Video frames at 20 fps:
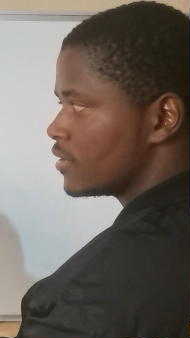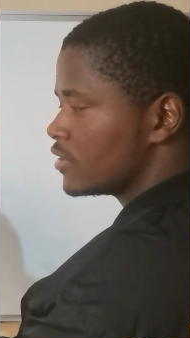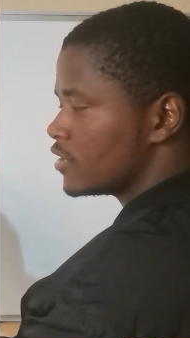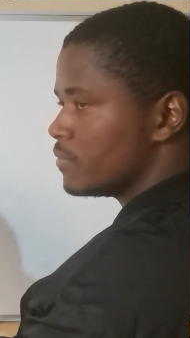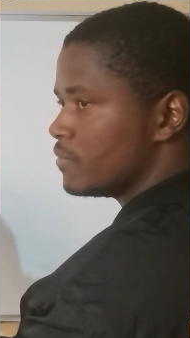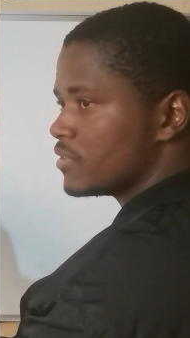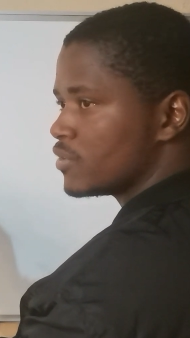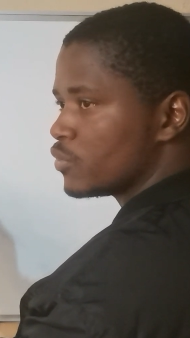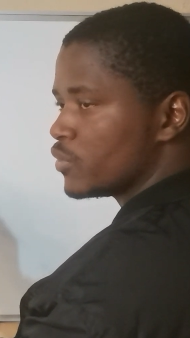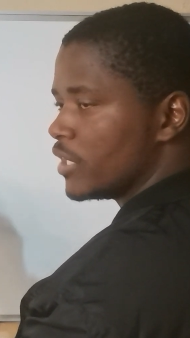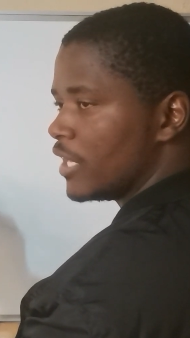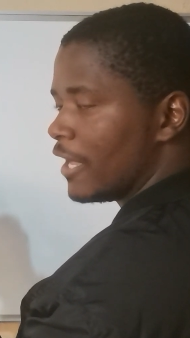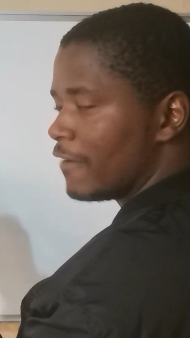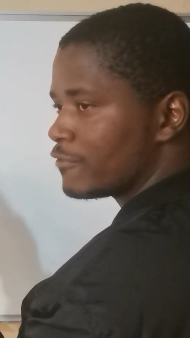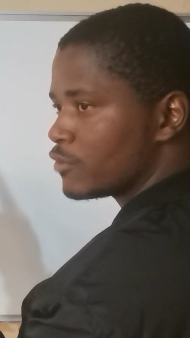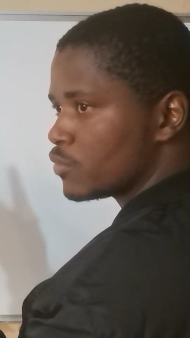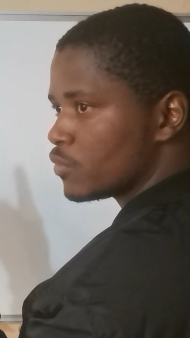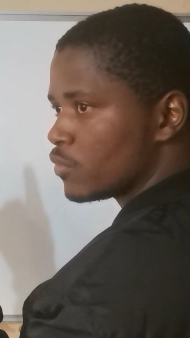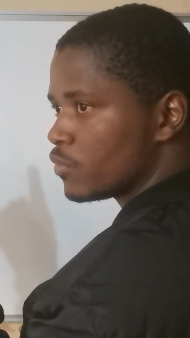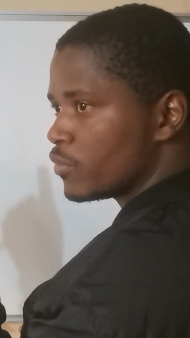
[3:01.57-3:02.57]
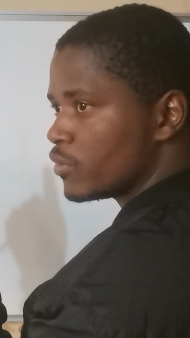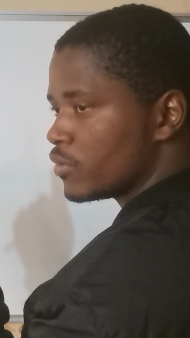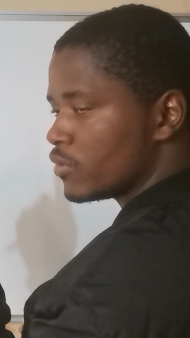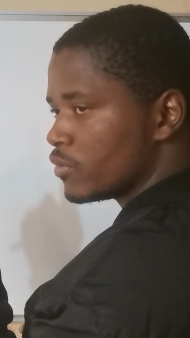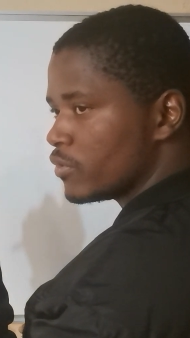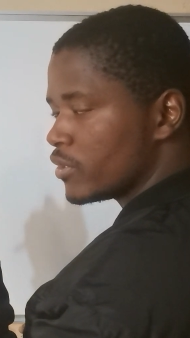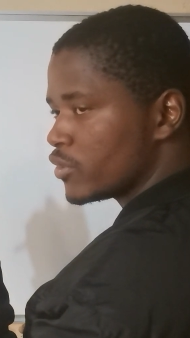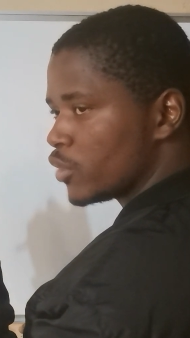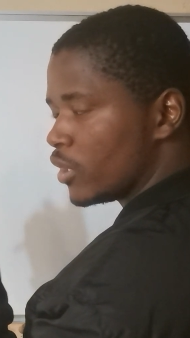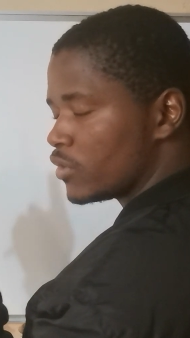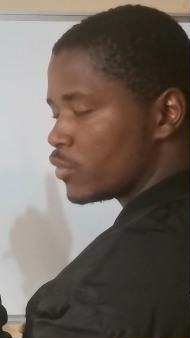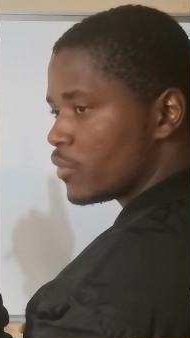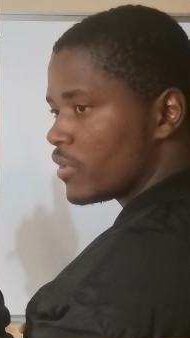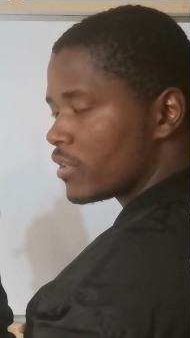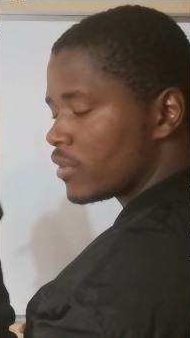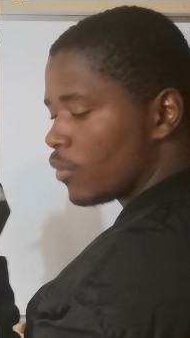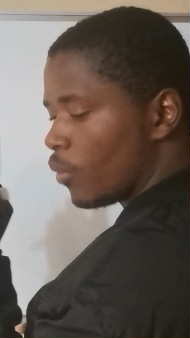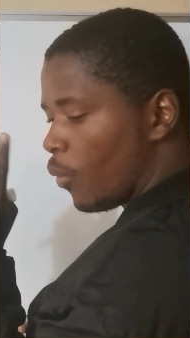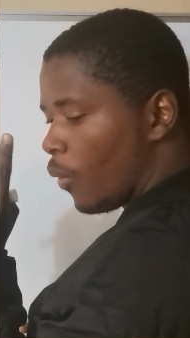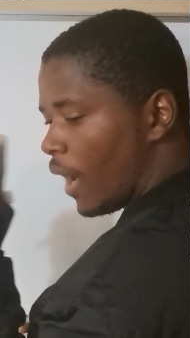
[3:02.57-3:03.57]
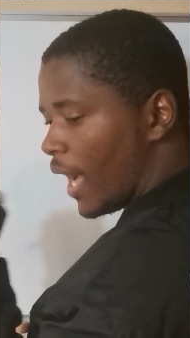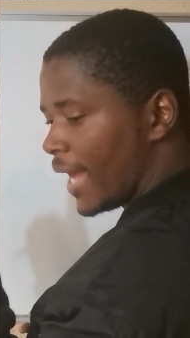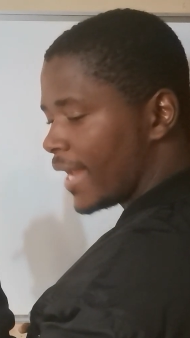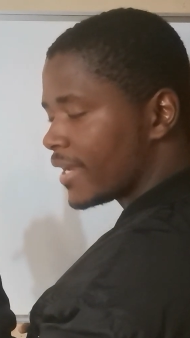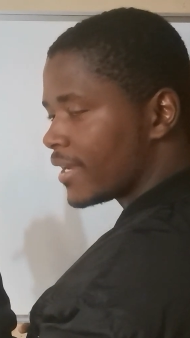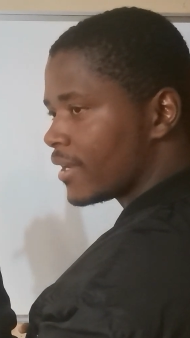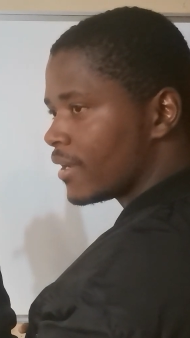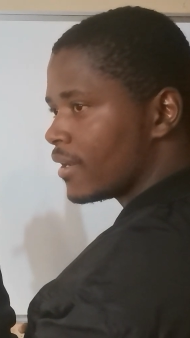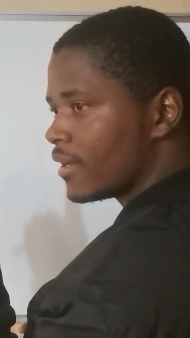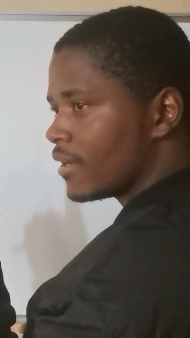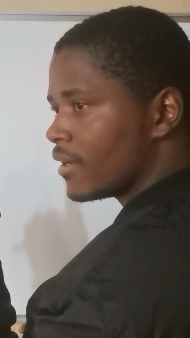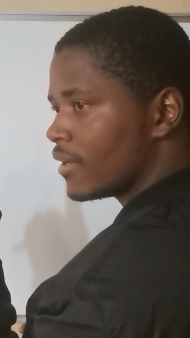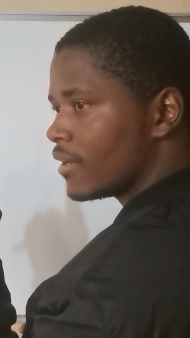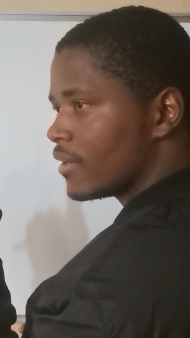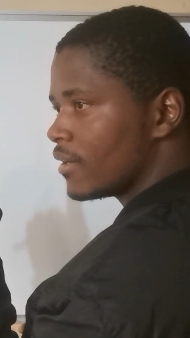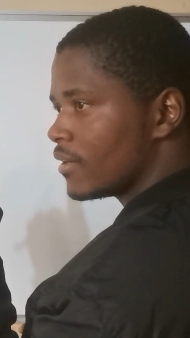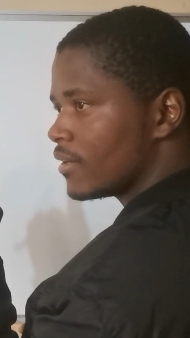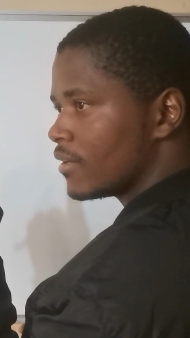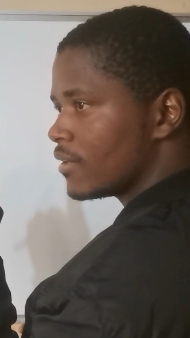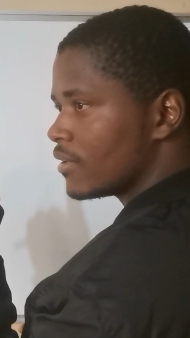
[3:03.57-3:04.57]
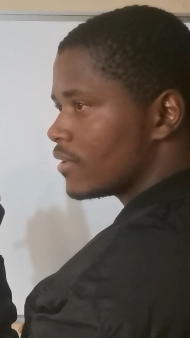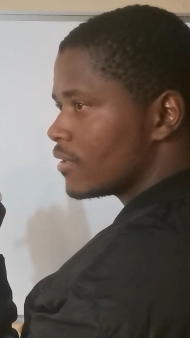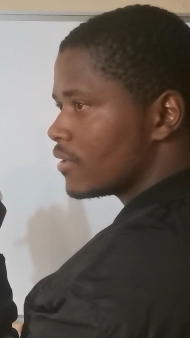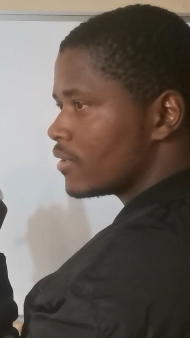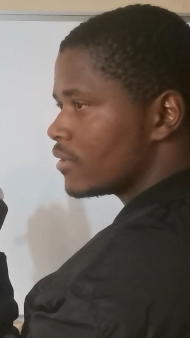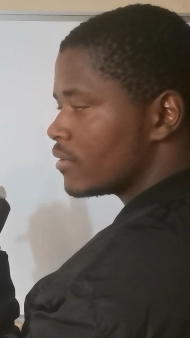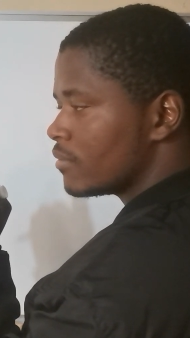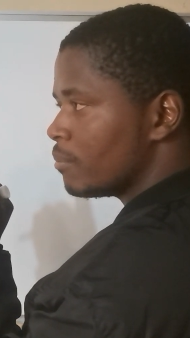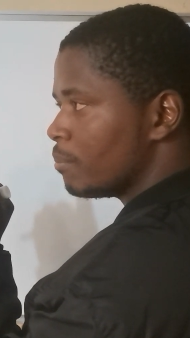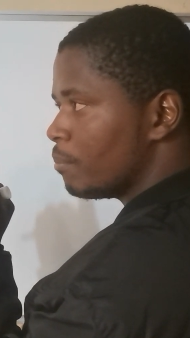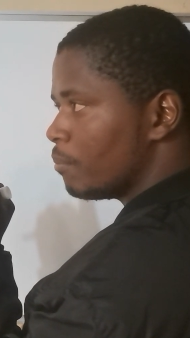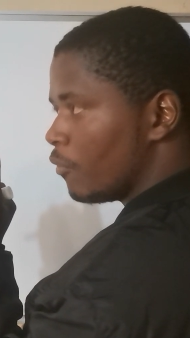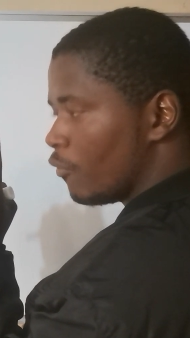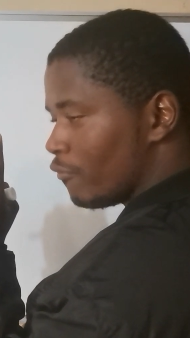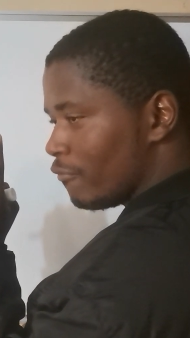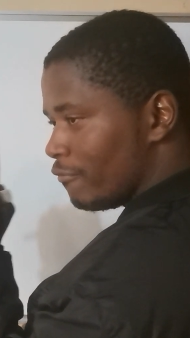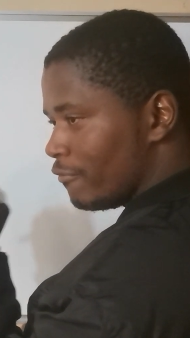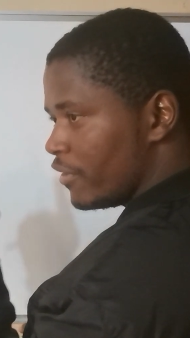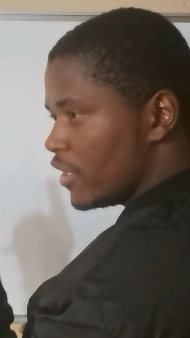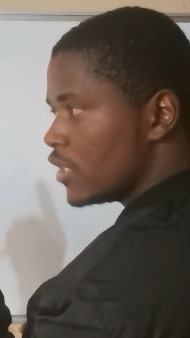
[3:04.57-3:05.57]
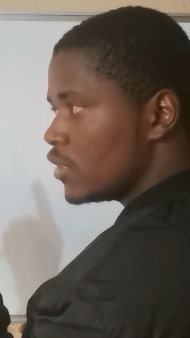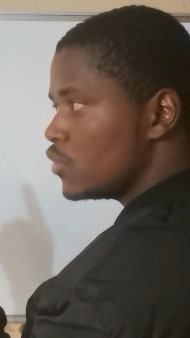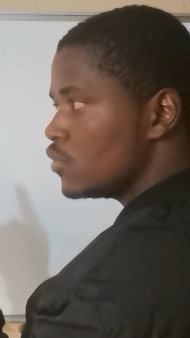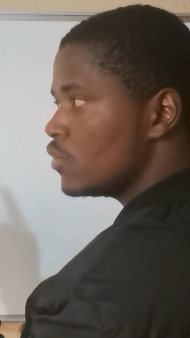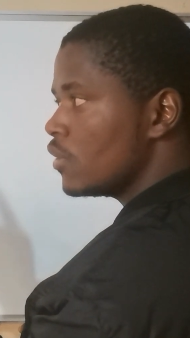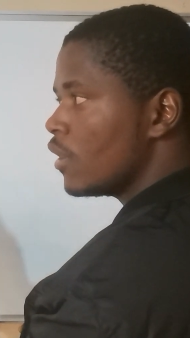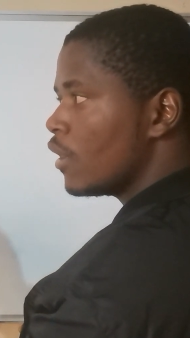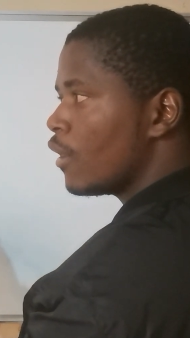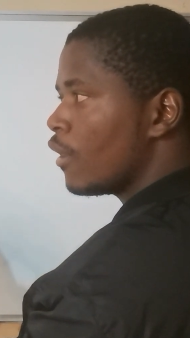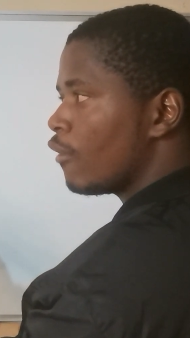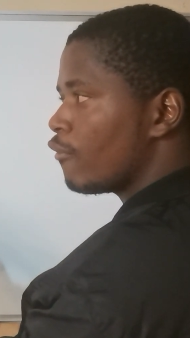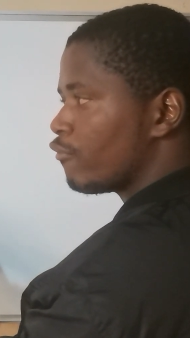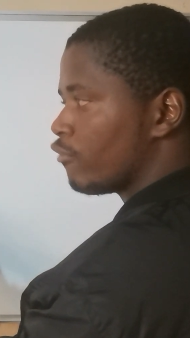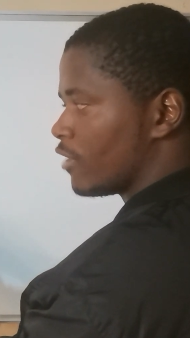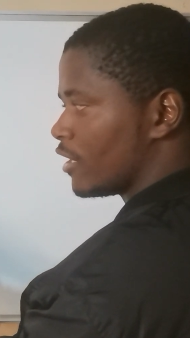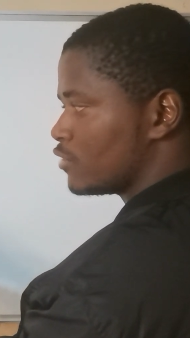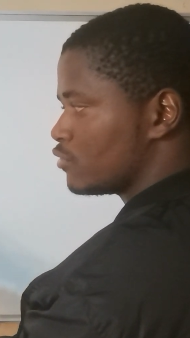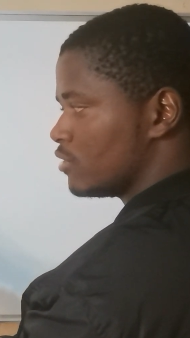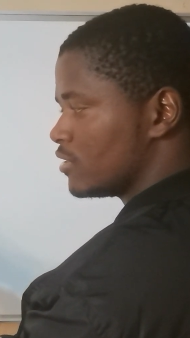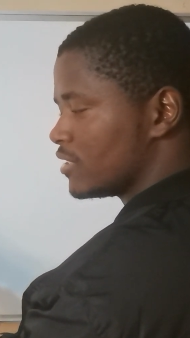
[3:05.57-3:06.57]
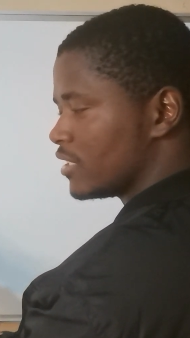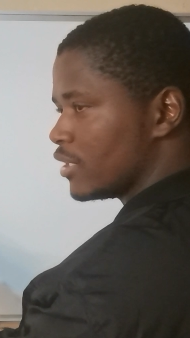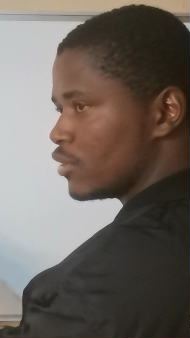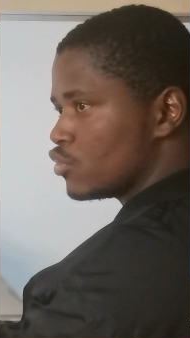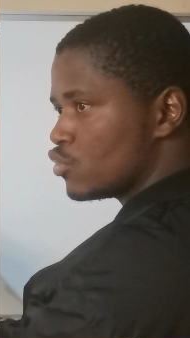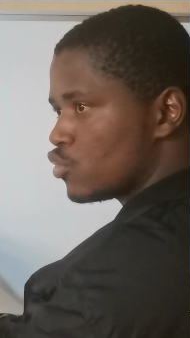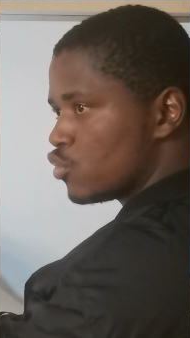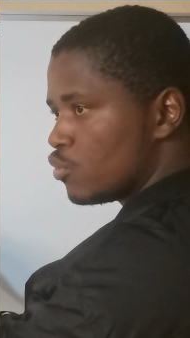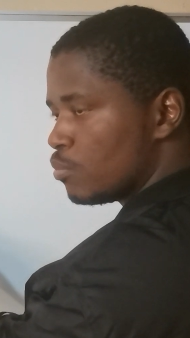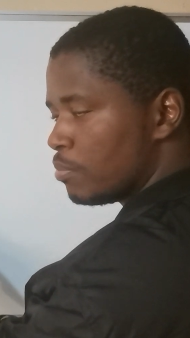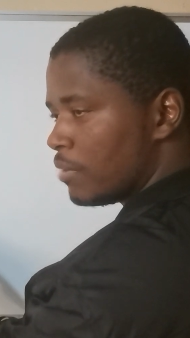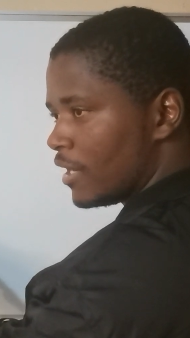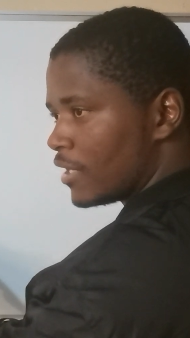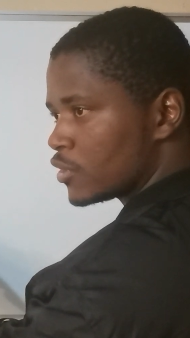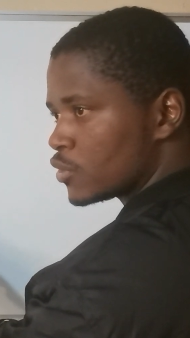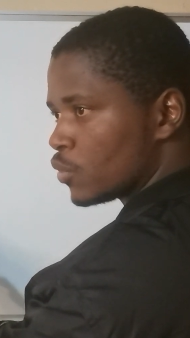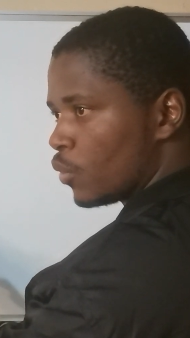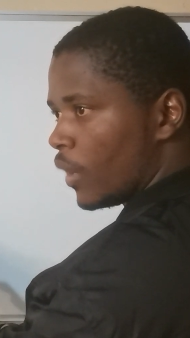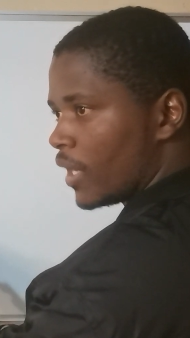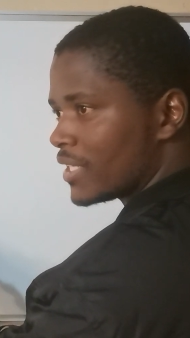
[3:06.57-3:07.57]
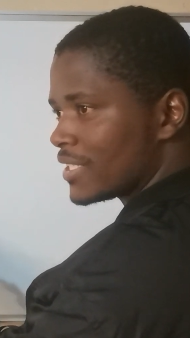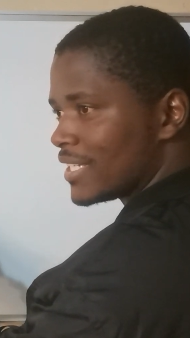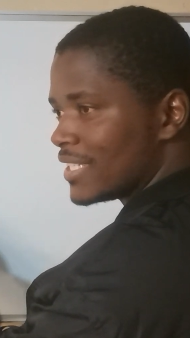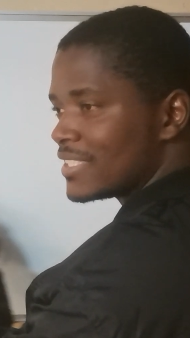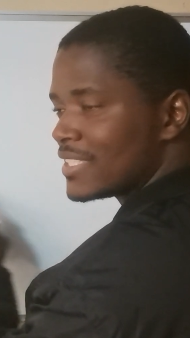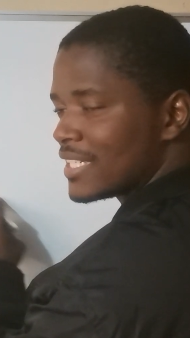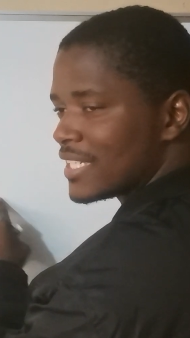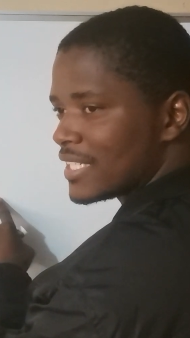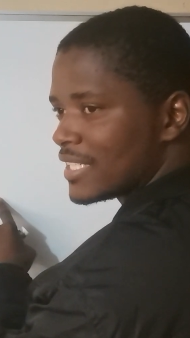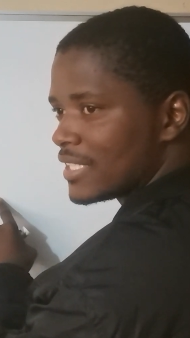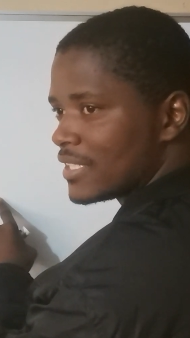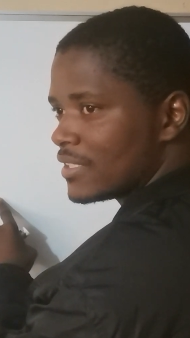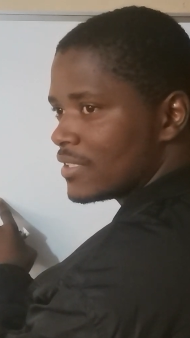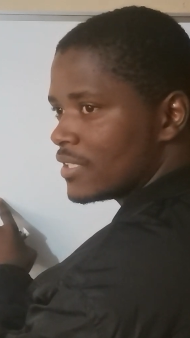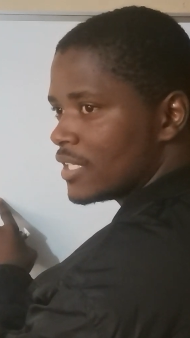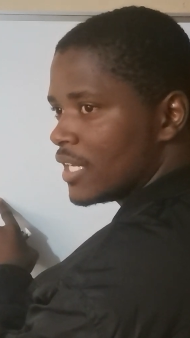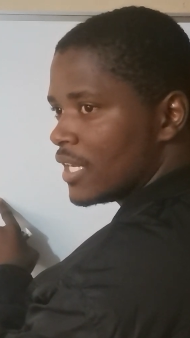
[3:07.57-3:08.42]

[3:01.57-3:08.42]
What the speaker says: Which means we short with 1 value for us to say 2 plus 1 ke 3.